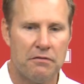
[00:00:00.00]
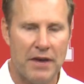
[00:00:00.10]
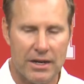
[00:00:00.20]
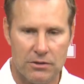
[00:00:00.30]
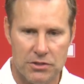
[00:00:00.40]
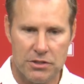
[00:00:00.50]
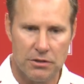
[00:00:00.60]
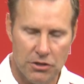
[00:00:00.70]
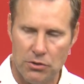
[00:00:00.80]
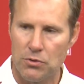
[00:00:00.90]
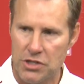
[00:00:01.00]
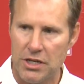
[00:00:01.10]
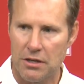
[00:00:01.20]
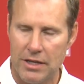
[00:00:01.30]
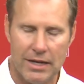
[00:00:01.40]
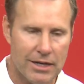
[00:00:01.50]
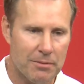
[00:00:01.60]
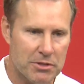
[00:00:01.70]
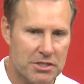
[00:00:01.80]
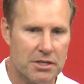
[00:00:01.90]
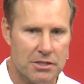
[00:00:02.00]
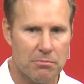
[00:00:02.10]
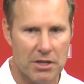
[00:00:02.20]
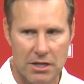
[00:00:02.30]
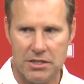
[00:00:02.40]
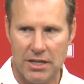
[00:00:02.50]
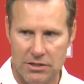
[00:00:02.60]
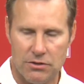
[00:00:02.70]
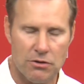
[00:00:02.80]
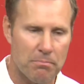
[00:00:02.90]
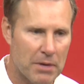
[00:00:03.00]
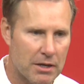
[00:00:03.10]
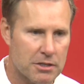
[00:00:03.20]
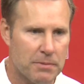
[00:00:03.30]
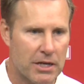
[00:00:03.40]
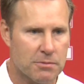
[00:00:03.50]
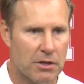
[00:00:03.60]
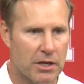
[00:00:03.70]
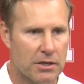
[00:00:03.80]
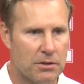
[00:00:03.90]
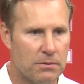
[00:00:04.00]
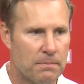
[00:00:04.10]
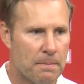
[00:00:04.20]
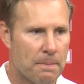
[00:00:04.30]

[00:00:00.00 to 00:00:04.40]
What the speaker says: factors huge into that type of system because he has a tremendous basketball IQ.